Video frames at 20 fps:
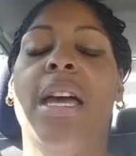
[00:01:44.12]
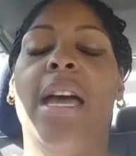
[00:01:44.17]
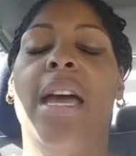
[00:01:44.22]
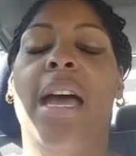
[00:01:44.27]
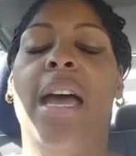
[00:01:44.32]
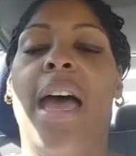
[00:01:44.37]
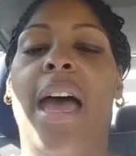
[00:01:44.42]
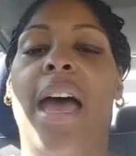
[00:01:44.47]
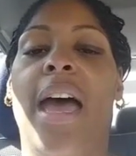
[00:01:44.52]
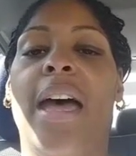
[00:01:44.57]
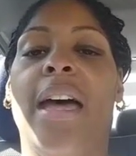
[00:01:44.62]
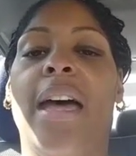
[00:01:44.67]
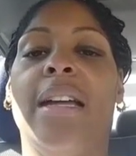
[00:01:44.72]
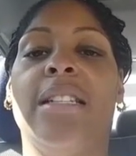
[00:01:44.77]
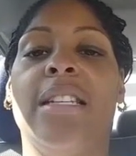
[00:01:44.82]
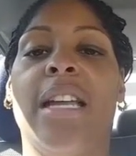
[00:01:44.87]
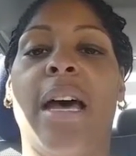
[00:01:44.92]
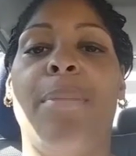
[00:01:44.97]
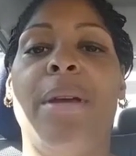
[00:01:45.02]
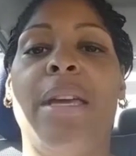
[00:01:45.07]

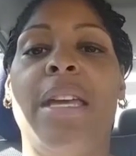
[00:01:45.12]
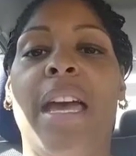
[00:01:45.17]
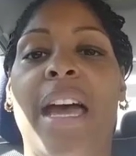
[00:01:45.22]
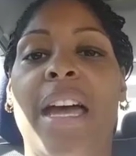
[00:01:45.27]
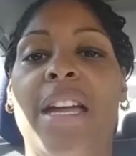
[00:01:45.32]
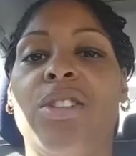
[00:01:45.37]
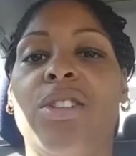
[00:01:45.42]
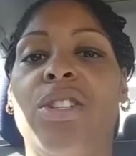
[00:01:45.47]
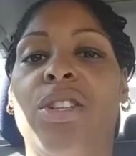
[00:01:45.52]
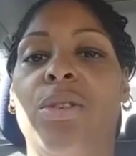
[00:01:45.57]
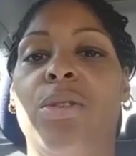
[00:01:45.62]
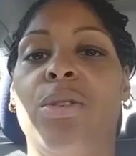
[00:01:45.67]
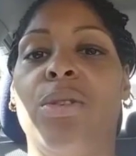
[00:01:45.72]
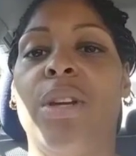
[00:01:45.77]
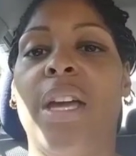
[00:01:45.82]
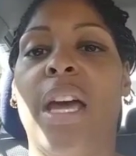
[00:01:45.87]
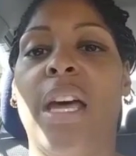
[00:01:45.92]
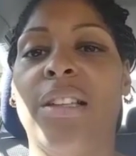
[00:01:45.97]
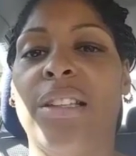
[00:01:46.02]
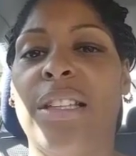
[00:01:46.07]
And I began to
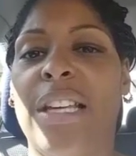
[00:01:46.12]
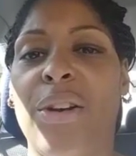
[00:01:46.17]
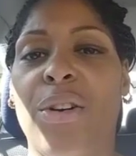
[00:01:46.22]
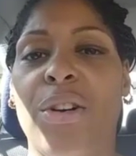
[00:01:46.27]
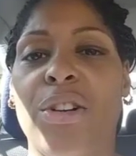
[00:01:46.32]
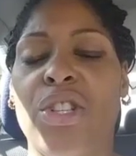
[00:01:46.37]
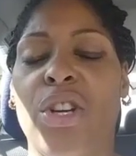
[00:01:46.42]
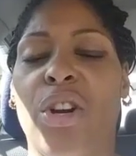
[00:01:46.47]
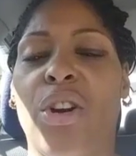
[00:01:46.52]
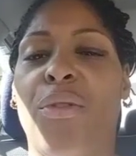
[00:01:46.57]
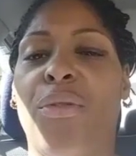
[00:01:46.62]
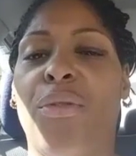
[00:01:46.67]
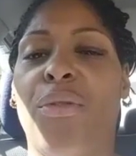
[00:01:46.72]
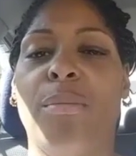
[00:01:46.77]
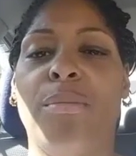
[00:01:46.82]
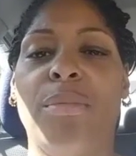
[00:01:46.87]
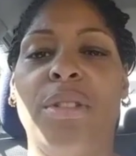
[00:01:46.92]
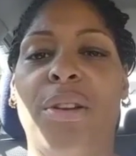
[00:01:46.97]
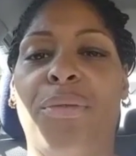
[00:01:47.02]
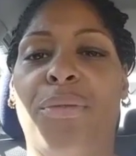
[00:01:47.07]
get literature
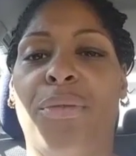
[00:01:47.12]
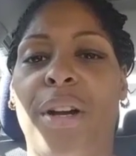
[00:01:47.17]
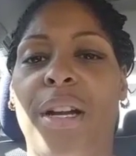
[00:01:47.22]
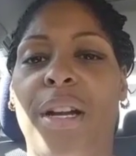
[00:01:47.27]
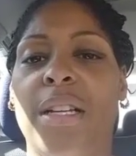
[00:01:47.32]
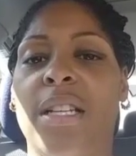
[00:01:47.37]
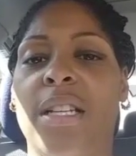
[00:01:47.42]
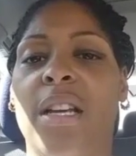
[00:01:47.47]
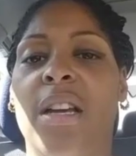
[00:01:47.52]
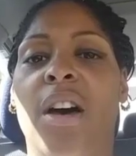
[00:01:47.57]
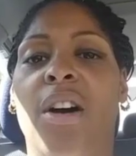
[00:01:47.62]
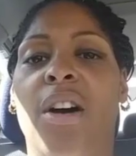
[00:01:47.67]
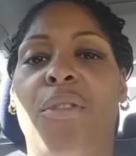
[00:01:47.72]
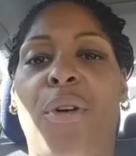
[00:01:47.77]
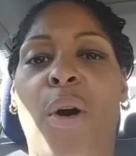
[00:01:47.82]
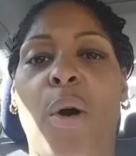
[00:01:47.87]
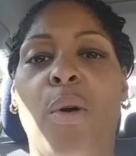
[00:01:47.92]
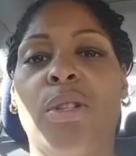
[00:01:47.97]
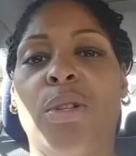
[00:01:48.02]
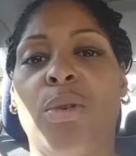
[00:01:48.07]
from different
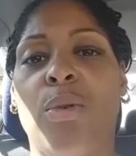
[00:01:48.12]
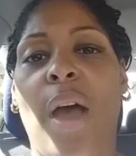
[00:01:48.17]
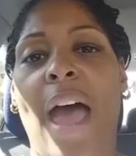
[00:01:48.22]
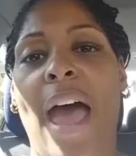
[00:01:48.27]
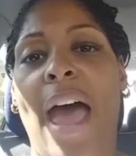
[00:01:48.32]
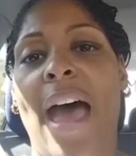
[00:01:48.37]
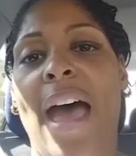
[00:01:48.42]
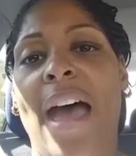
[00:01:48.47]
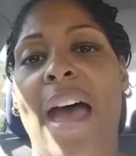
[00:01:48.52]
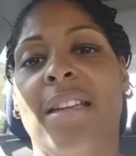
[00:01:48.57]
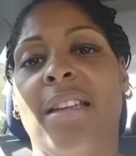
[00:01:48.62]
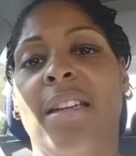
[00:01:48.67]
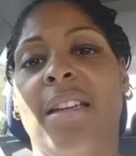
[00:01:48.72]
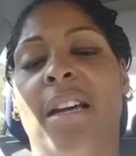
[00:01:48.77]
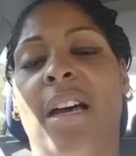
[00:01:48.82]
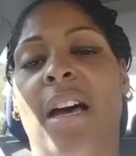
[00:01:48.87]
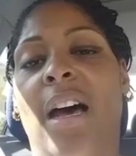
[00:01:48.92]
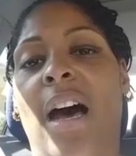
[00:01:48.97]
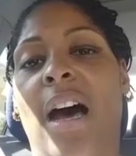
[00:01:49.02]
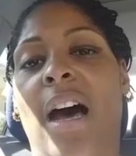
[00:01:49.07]
folks who had
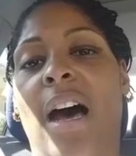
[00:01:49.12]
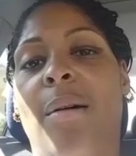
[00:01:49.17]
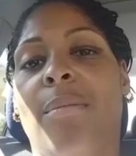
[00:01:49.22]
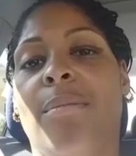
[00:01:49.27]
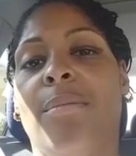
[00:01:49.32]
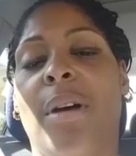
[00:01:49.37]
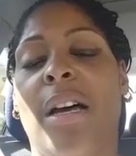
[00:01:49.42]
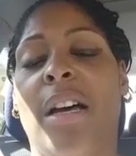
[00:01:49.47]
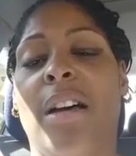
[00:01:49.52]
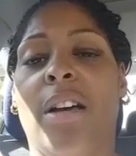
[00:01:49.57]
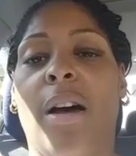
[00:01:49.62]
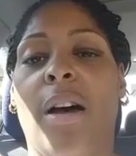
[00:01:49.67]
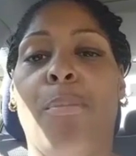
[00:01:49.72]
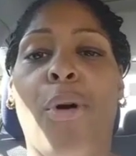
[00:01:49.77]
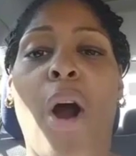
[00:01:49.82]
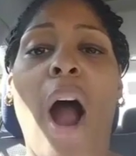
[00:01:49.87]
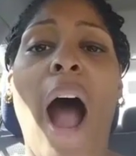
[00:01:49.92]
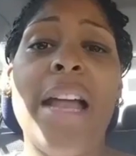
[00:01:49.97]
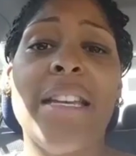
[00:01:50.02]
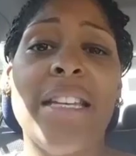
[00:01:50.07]
a
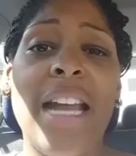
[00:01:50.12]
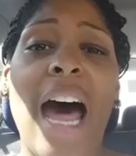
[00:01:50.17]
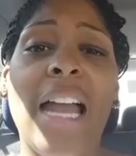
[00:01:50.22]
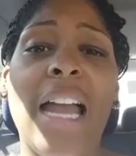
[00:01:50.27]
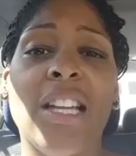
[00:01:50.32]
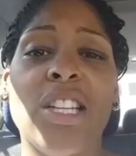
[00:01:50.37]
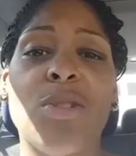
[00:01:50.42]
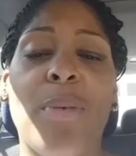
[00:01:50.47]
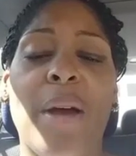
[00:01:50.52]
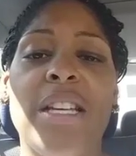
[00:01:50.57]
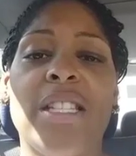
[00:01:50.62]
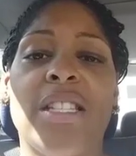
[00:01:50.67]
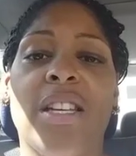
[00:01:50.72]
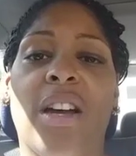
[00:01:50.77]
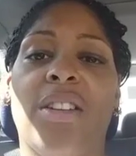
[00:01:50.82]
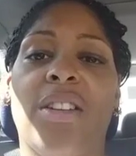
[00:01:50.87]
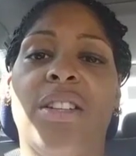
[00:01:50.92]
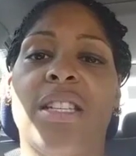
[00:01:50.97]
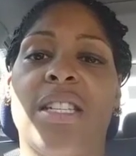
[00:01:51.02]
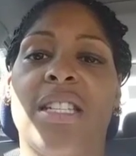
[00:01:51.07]
broad knowledge base
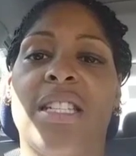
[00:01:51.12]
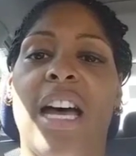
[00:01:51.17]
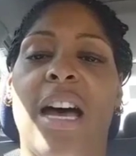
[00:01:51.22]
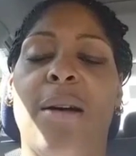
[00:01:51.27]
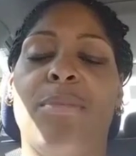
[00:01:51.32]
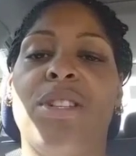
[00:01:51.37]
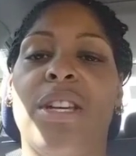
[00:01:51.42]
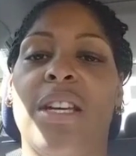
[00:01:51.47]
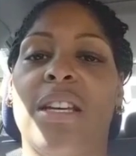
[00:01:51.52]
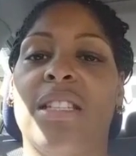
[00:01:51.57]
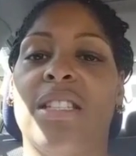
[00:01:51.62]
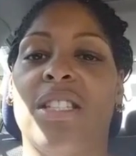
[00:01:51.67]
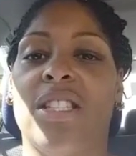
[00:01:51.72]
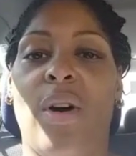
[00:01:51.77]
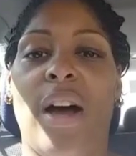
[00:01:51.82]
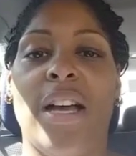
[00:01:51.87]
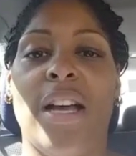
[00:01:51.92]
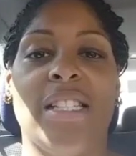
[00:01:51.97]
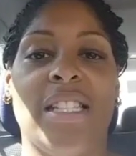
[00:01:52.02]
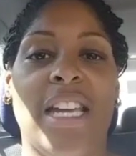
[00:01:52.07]
on the subject. So
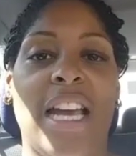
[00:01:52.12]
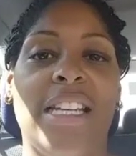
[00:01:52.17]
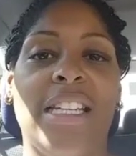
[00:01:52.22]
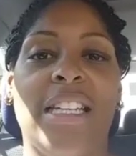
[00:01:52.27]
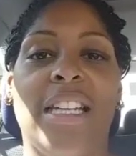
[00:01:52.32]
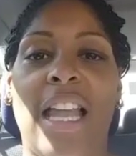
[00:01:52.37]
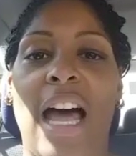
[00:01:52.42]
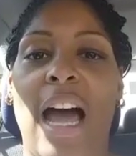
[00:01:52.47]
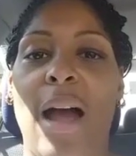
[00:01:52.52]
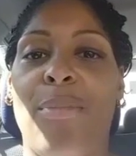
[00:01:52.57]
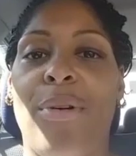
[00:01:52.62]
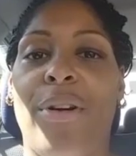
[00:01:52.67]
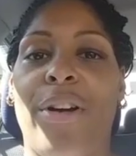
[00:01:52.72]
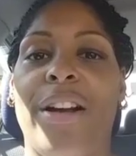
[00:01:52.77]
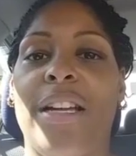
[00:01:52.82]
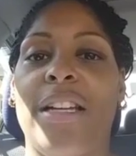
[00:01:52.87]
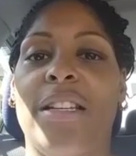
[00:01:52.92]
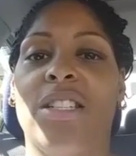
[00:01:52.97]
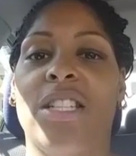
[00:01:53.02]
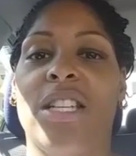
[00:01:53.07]
I stayed in the
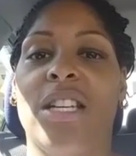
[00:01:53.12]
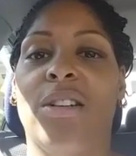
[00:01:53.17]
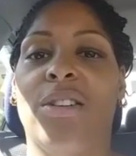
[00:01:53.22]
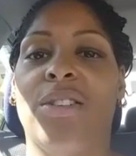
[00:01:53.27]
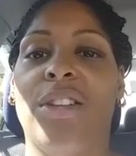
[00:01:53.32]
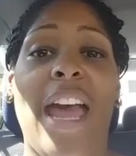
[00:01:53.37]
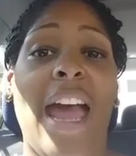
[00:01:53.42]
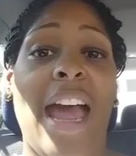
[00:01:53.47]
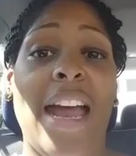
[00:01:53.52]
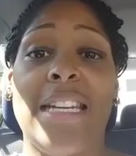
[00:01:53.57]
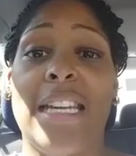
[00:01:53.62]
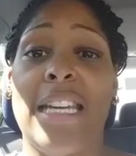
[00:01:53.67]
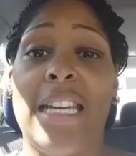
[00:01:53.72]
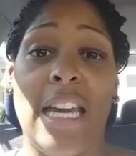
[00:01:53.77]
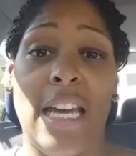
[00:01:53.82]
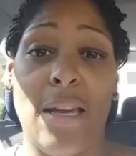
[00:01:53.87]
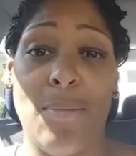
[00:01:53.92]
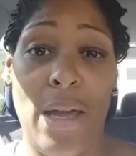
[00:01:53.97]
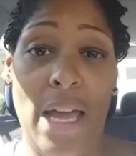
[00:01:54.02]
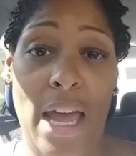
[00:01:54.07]
library until they had to
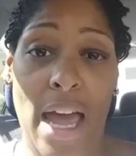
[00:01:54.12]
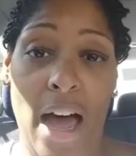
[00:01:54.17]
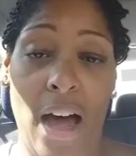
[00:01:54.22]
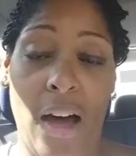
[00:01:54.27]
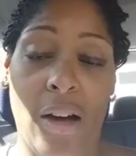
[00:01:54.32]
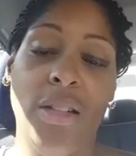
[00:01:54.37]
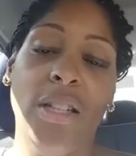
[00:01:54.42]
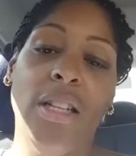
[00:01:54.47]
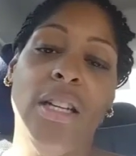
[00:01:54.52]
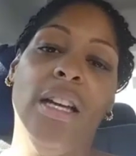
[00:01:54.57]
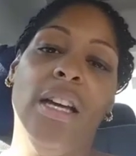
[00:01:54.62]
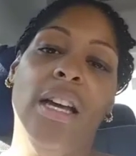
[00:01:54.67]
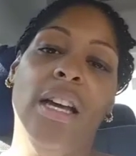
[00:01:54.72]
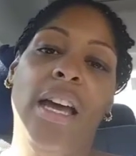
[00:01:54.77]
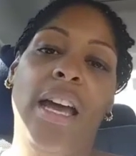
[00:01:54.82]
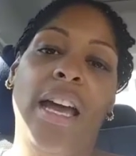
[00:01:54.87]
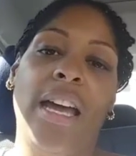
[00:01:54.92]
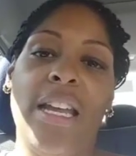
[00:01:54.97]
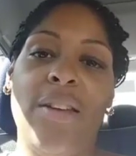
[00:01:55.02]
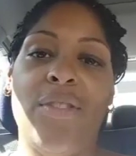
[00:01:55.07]
kick me out.
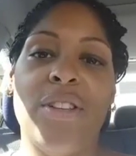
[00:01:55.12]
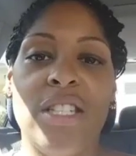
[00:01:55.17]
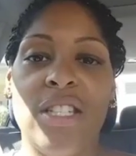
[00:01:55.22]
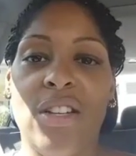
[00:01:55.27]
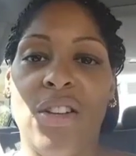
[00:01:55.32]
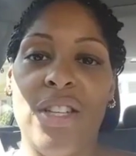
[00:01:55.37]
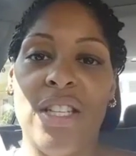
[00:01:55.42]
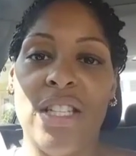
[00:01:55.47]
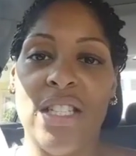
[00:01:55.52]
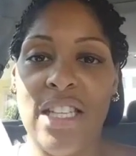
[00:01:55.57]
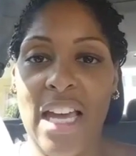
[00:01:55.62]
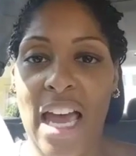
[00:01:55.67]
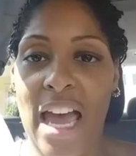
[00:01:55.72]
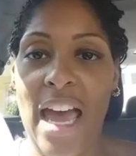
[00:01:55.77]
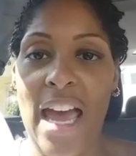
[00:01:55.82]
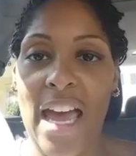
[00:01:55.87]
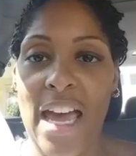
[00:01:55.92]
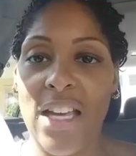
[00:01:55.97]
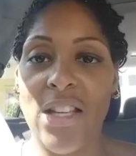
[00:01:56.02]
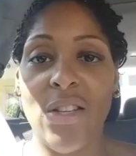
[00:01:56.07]
And even till this
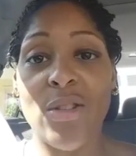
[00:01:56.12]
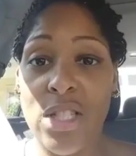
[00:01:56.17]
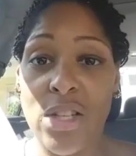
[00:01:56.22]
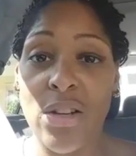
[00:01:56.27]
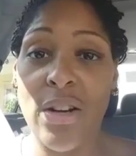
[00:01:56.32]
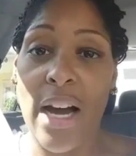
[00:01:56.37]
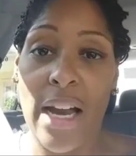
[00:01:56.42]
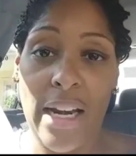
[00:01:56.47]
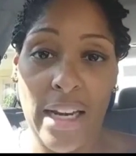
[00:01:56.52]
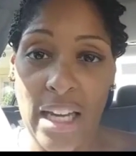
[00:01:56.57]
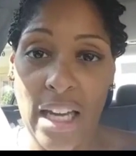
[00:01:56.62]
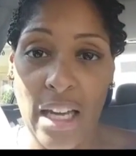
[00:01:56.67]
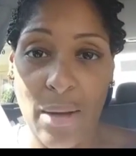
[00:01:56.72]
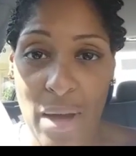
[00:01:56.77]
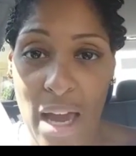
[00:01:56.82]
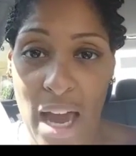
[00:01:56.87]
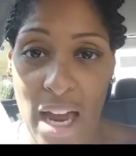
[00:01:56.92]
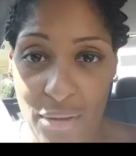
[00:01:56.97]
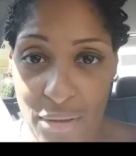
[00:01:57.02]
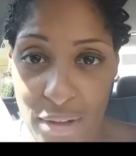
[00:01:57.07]
day, you still got to kick
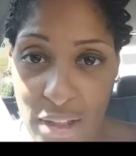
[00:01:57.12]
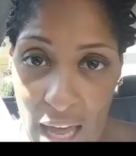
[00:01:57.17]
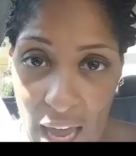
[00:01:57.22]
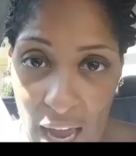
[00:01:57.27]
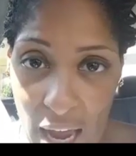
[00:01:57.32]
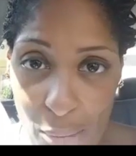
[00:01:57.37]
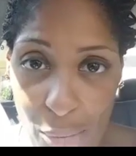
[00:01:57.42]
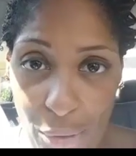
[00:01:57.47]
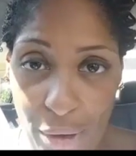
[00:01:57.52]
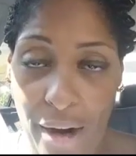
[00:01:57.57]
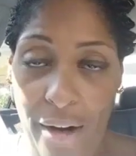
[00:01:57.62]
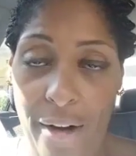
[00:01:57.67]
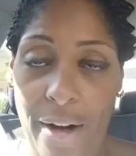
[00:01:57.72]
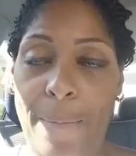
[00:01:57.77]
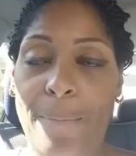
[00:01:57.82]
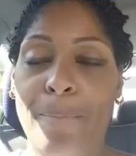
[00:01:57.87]
me out of a library.